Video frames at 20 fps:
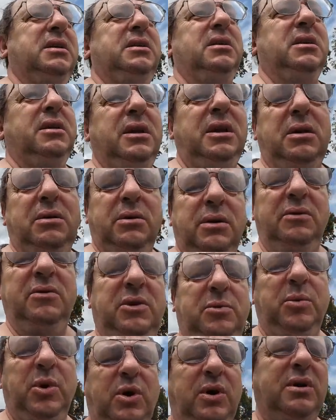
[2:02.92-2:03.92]
degrees or
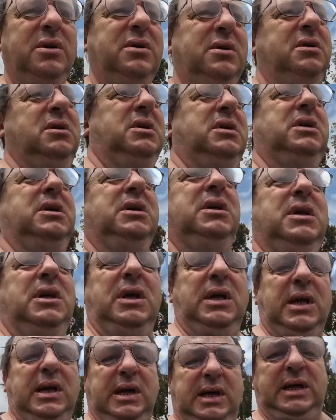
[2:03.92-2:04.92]
even more,
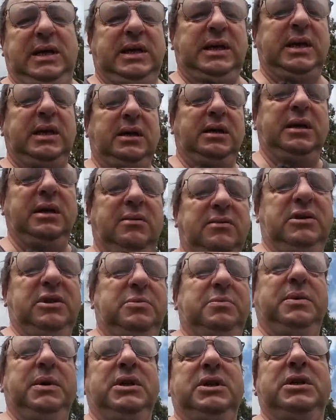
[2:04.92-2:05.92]
and I can have this
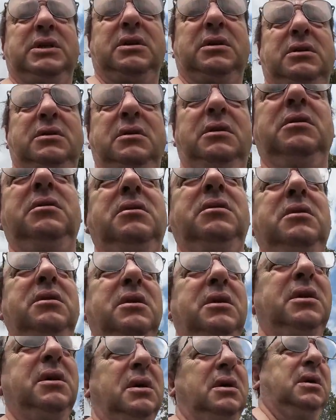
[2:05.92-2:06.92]
picture,
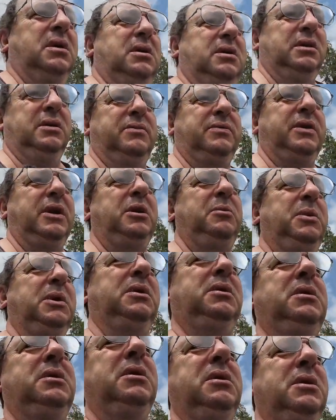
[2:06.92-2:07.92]
the framing,
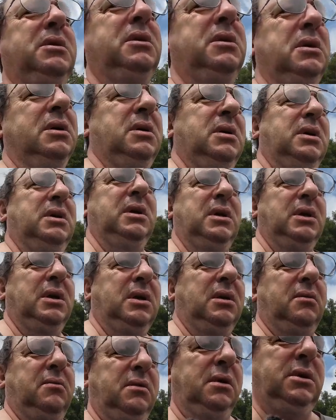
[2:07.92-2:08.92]

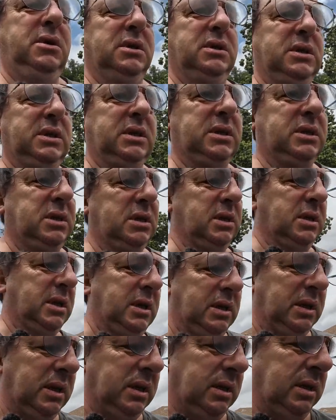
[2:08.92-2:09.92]
which is actually, I
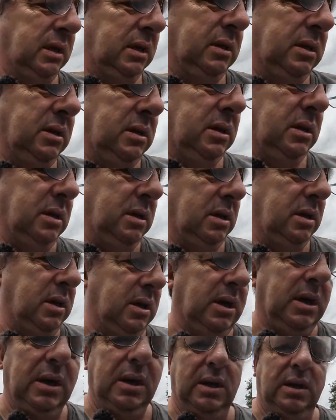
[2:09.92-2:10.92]
like it.
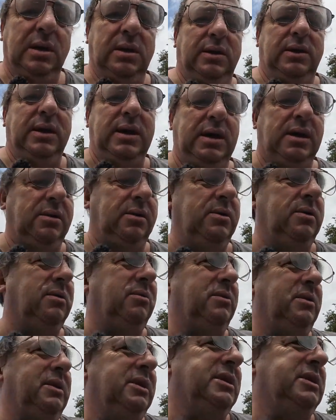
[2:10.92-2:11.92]
Now I
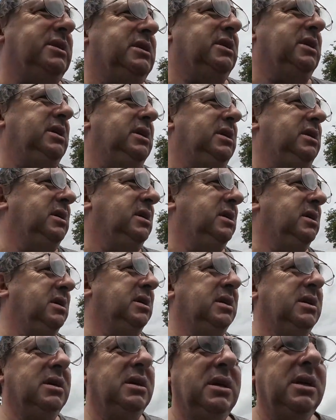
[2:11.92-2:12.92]
want to see
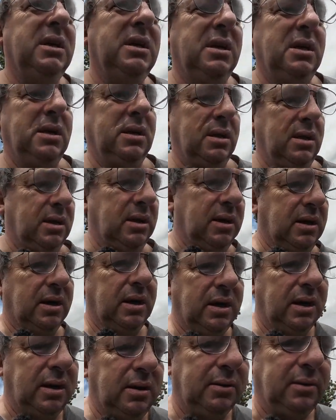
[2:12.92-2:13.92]

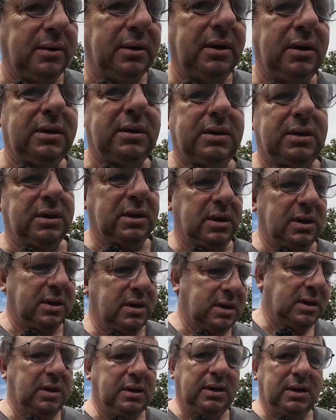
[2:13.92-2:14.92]
how it is
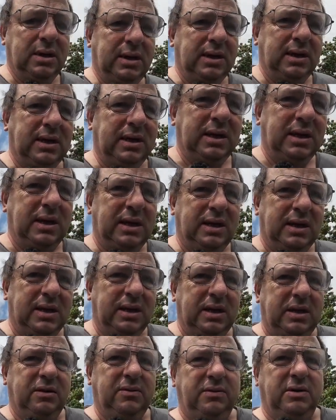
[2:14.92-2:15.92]

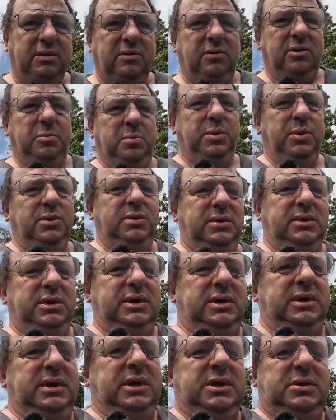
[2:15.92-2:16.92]
if I will put on the
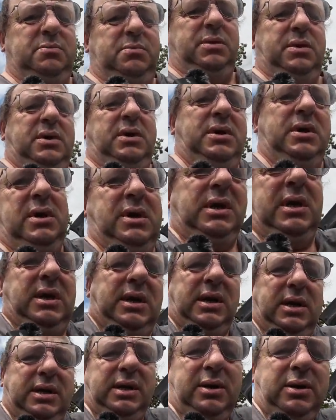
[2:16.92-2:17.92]
dashboard.
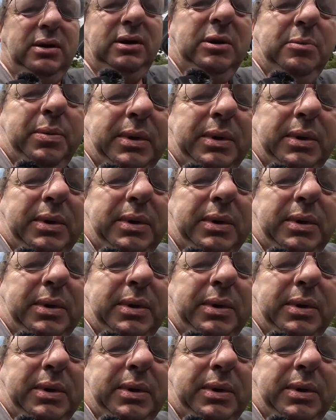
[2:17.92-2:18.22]
The only